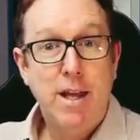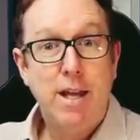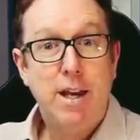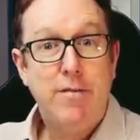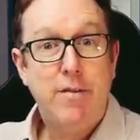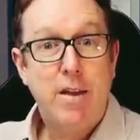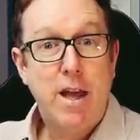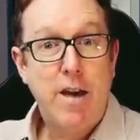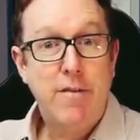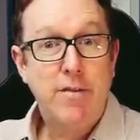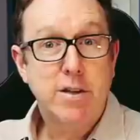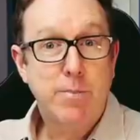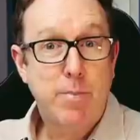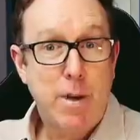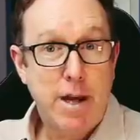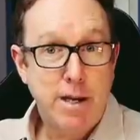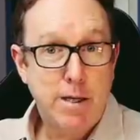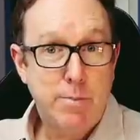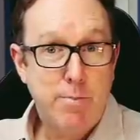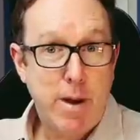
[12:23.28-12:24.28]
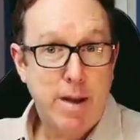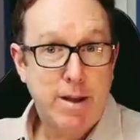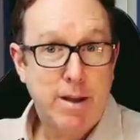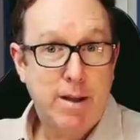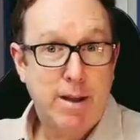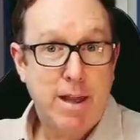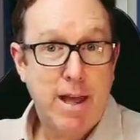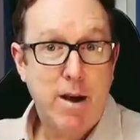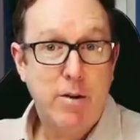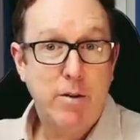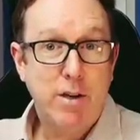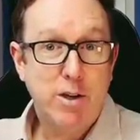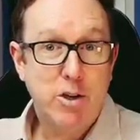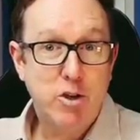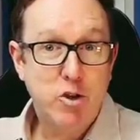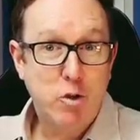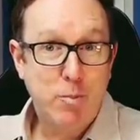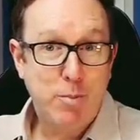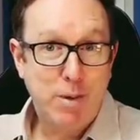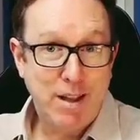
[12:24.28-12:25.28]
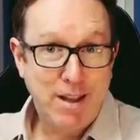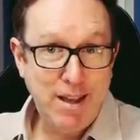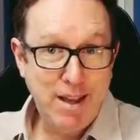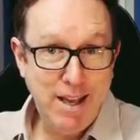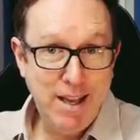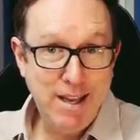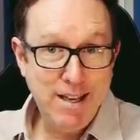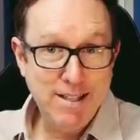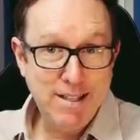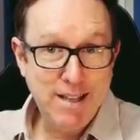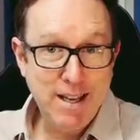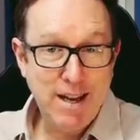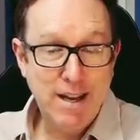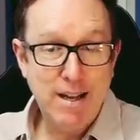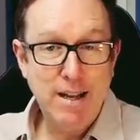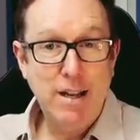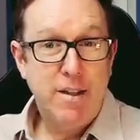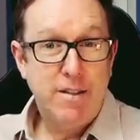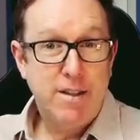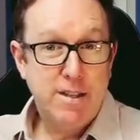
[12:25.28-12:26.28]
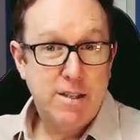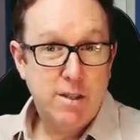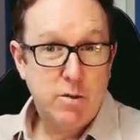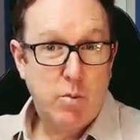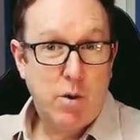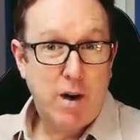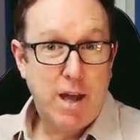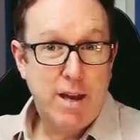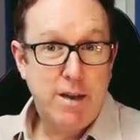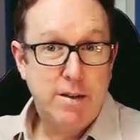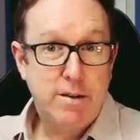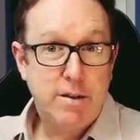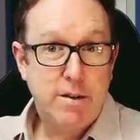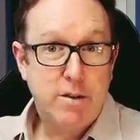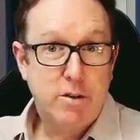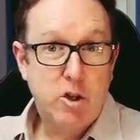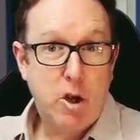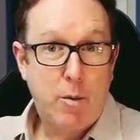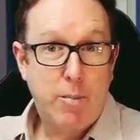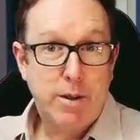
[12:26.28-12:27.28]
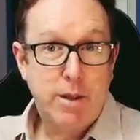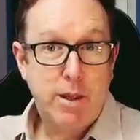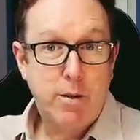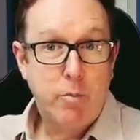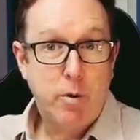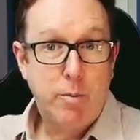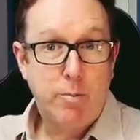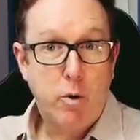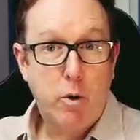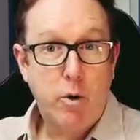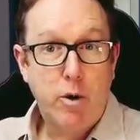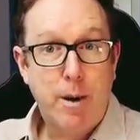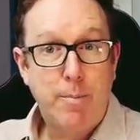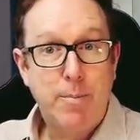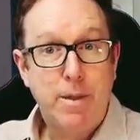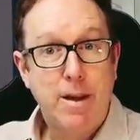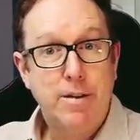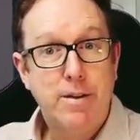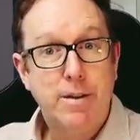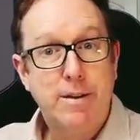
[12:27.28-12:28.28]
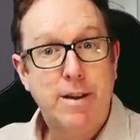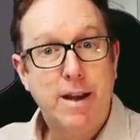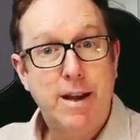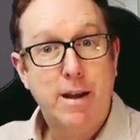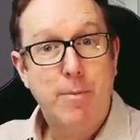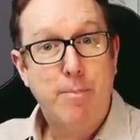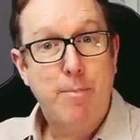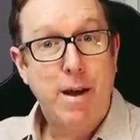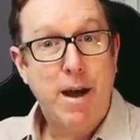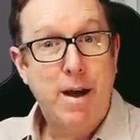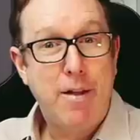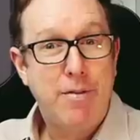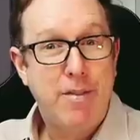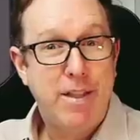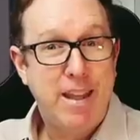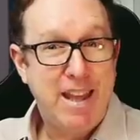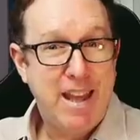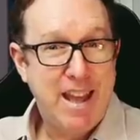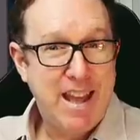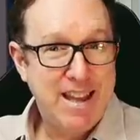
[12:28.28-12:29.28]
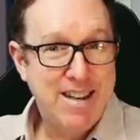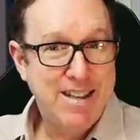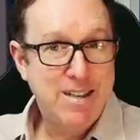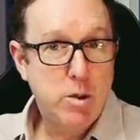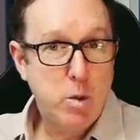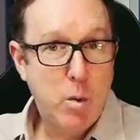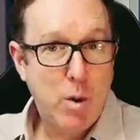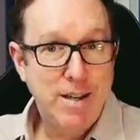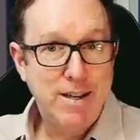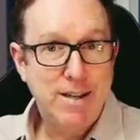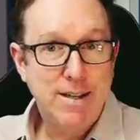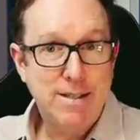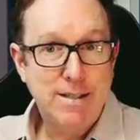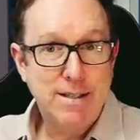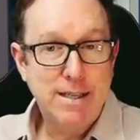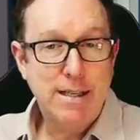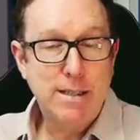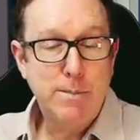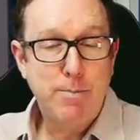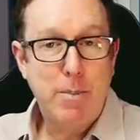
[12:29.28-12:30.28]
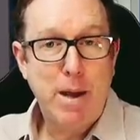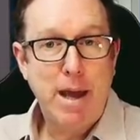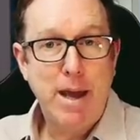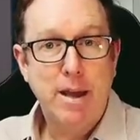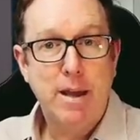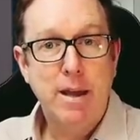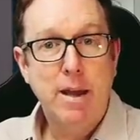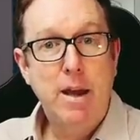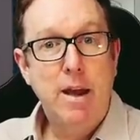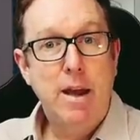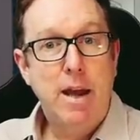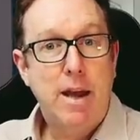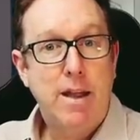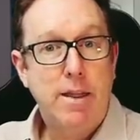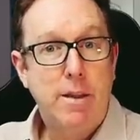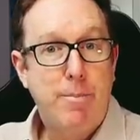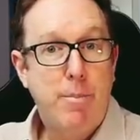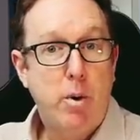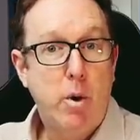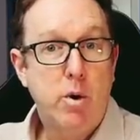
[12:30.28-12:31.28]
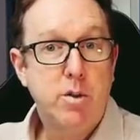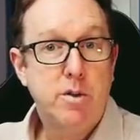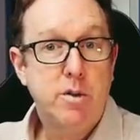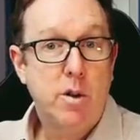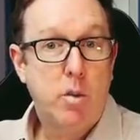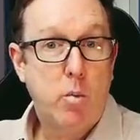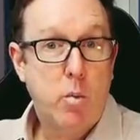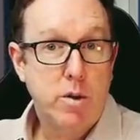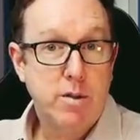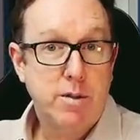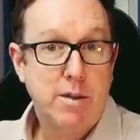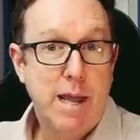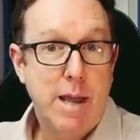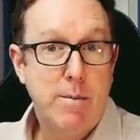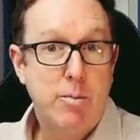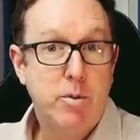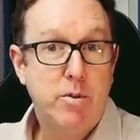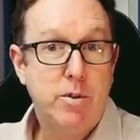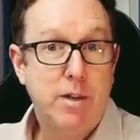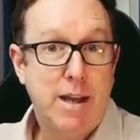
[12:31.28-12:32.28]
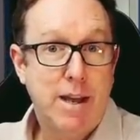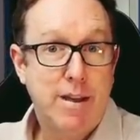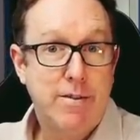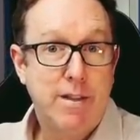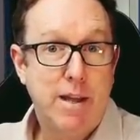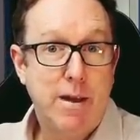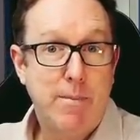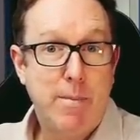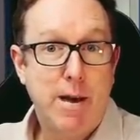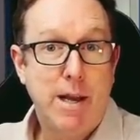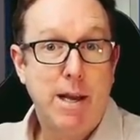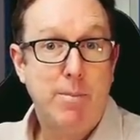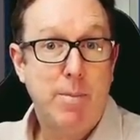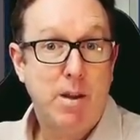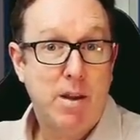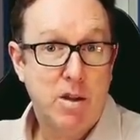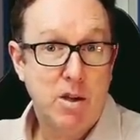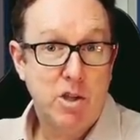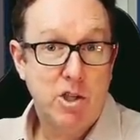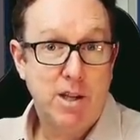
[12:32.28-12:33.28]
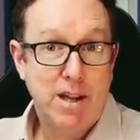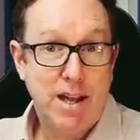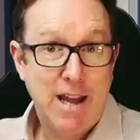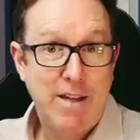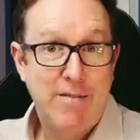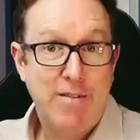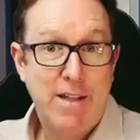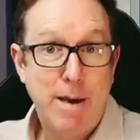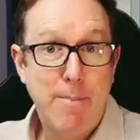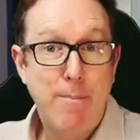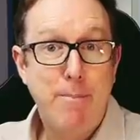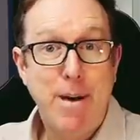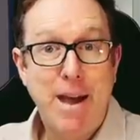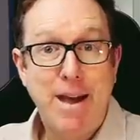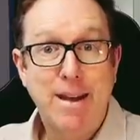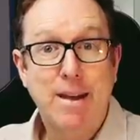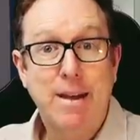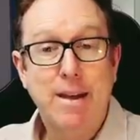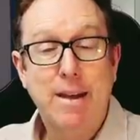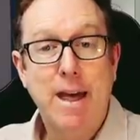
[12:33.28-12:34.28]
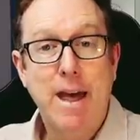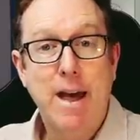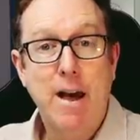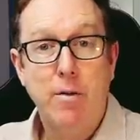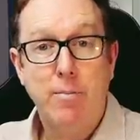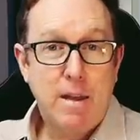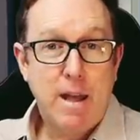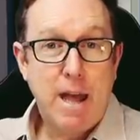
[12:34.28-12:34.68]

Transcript: And if you have a Spanish bank account, it should be easier. This is related to the topic that we brought up the other day about the N26 bank and the person that wasn't able to get their money because she had that bank account.